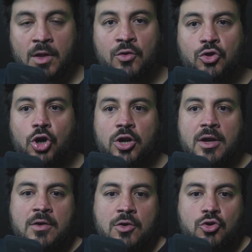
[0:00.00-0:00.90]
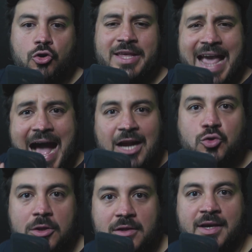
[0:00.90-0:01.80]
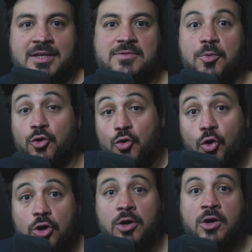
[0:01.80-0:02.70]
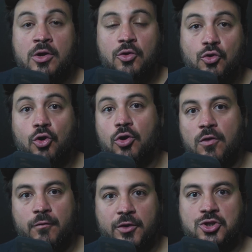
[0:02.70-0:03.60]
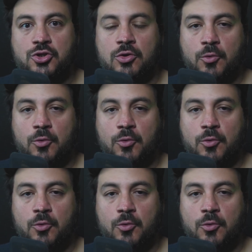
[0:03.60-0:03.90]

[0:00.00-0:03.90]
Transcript: Not the actual test, but your conversion